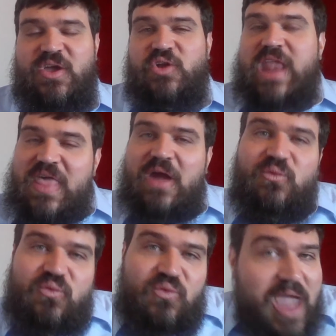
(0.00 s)
Now that
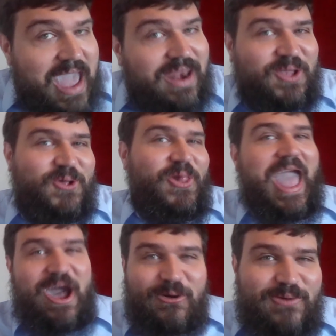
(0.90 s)
radical,
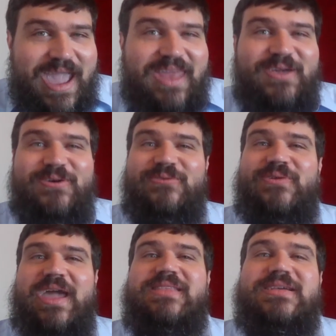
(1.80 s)
how radical,
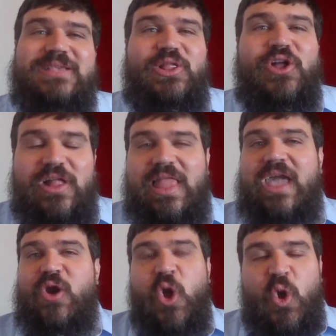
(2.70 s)
right? Does it look
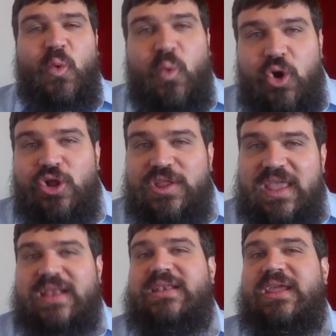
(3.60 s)
like world
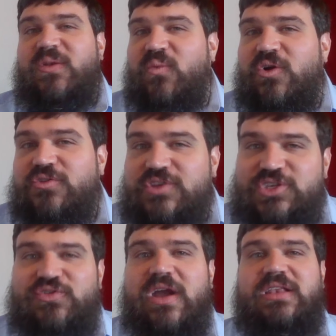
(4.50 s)
ending, world
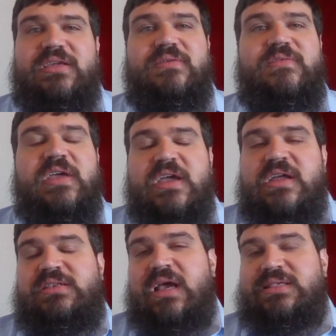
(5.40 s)
destructive?
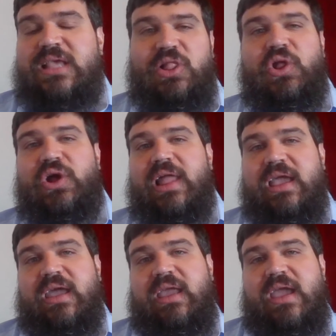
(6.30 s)
Does it look
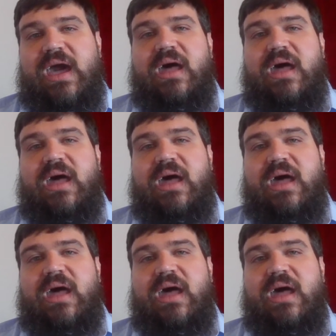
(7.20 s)
like a